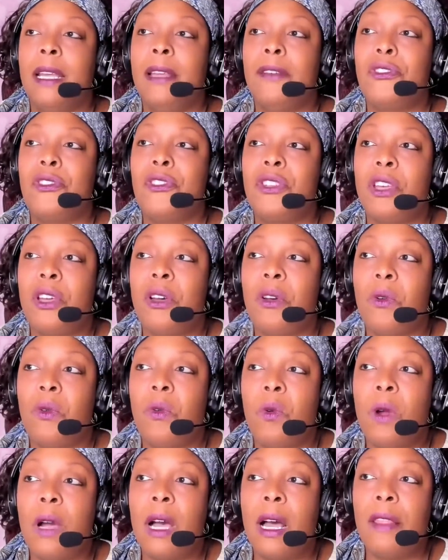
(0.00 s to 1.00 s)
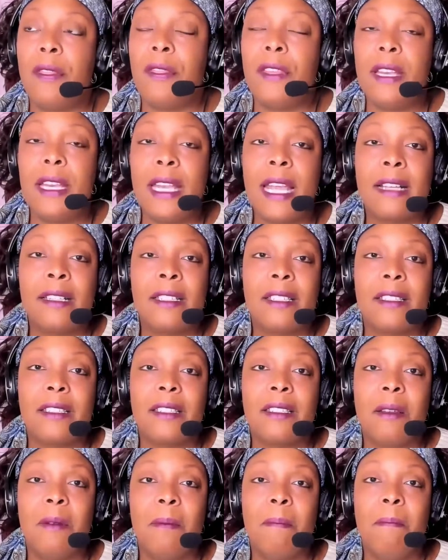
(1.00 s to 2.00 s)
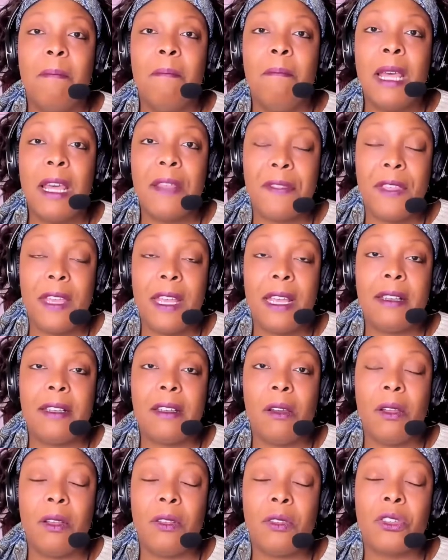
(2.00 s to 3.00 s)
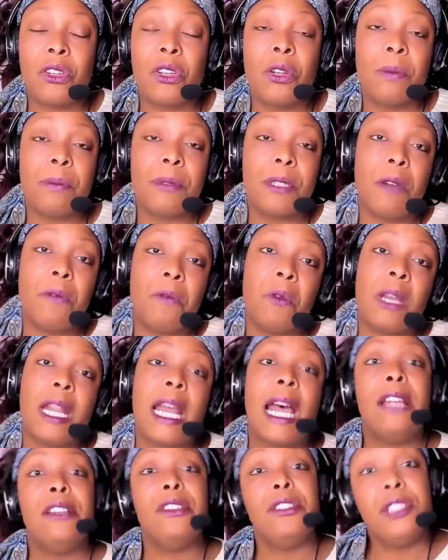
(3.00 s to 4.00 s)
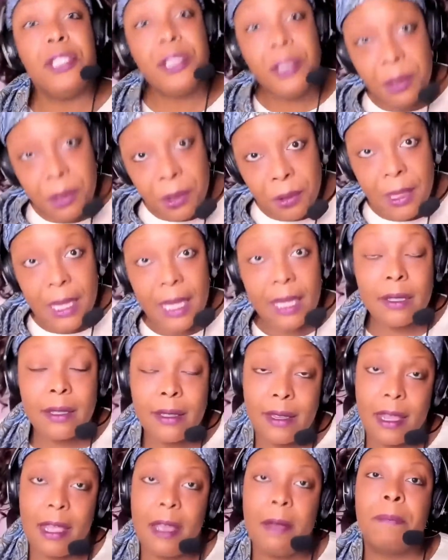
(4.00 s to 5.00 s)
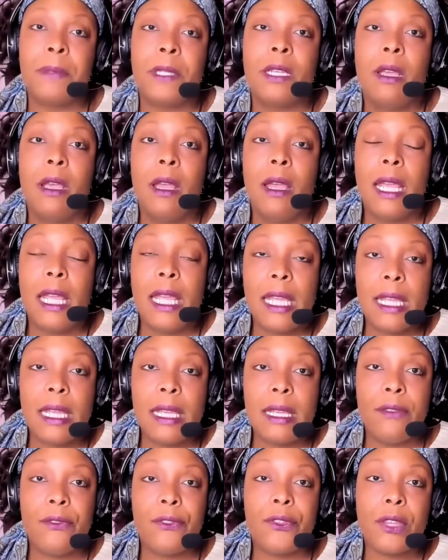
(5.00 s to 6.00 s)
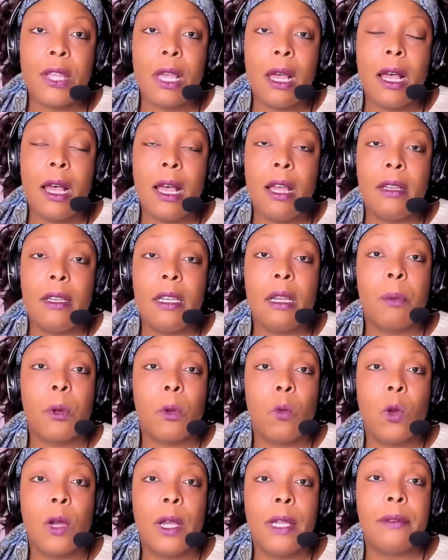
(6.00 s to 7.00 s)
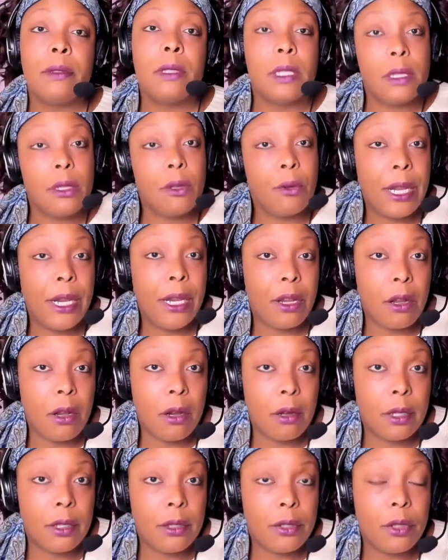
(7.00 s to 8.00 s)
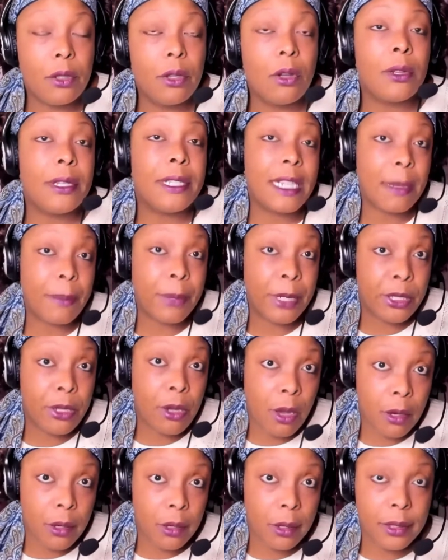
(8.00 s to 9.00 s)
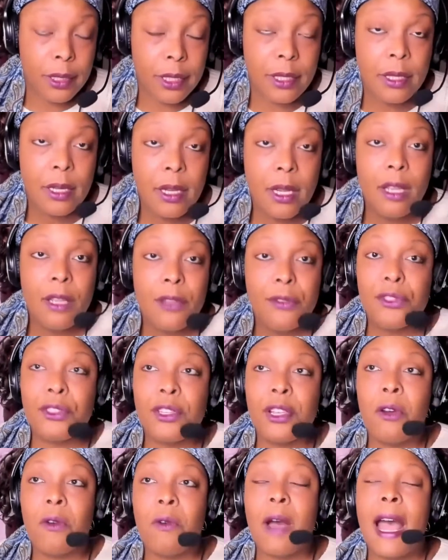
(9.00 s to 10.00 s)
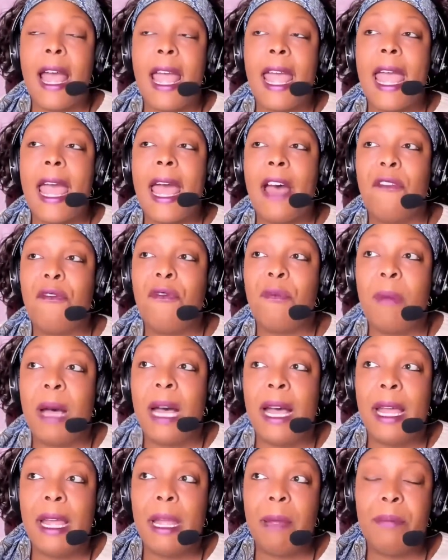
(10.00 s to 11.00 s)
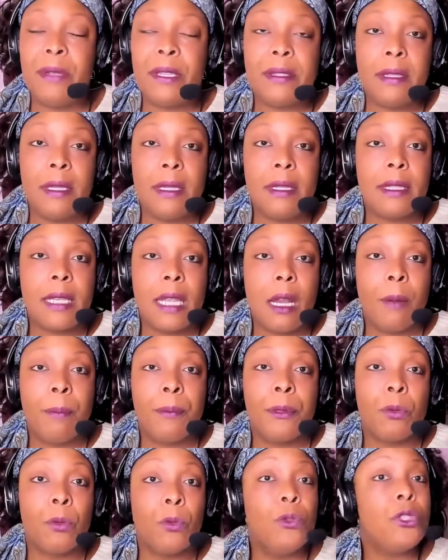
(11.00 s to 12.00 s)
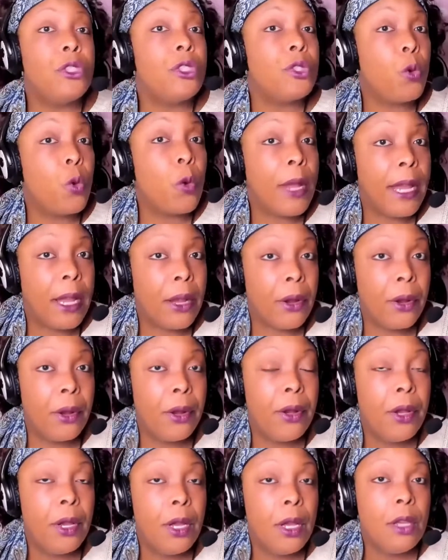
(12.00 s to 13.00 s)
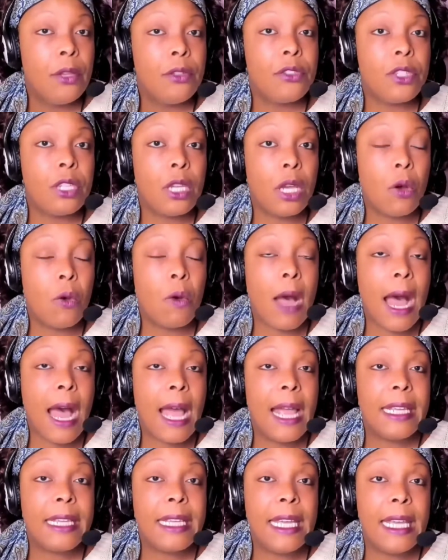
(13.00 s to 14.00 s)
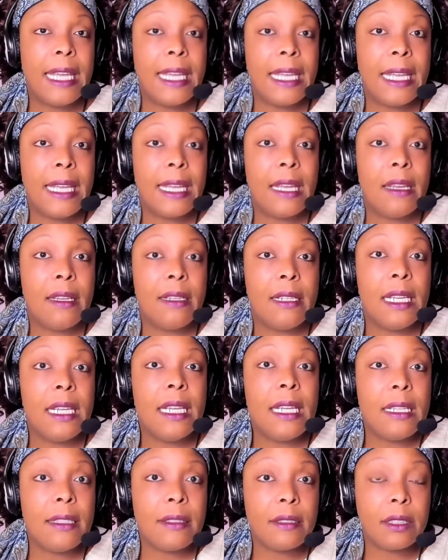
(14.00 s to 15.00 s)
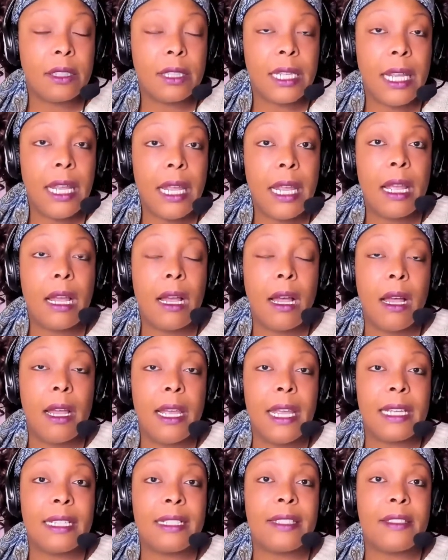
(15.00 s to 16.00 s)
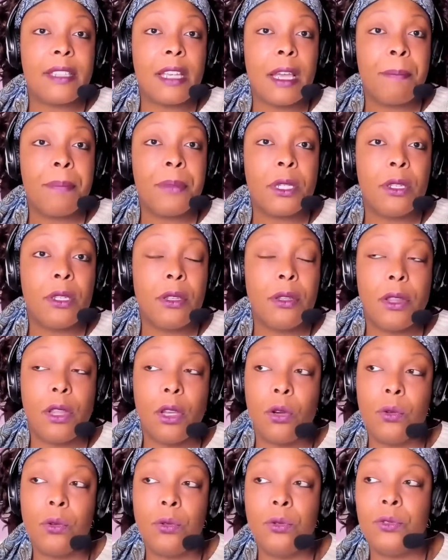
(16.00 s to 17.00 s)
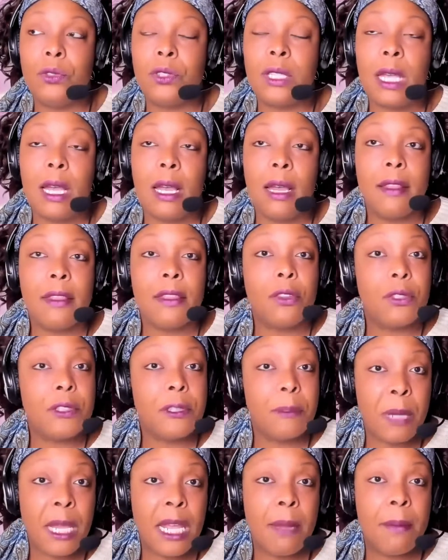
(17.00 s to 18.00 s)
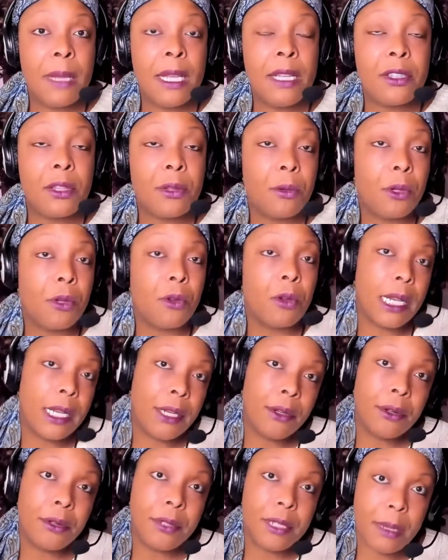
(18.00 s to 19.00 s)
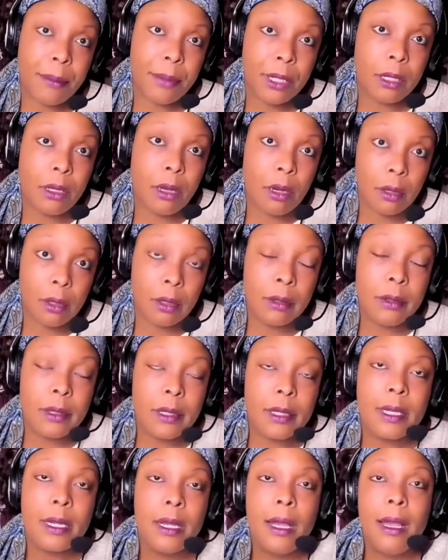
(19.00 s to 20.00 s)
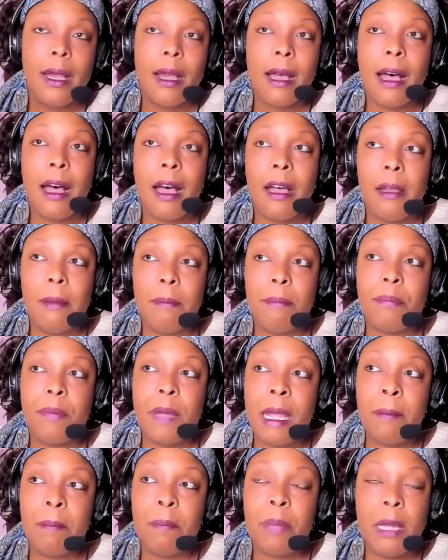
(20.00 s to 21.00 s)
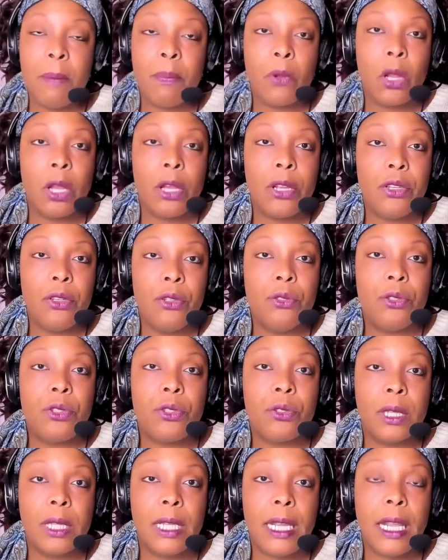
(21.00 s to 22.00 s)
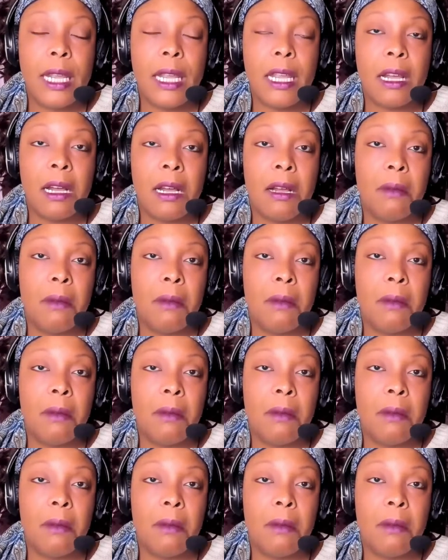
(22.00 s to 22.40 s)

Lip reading: So the next method in terms of what I do accept is number one, credit cards or debit cards. So I have my business set up through Square, so I can easily accept those payments through credit or debit cards, and people are usually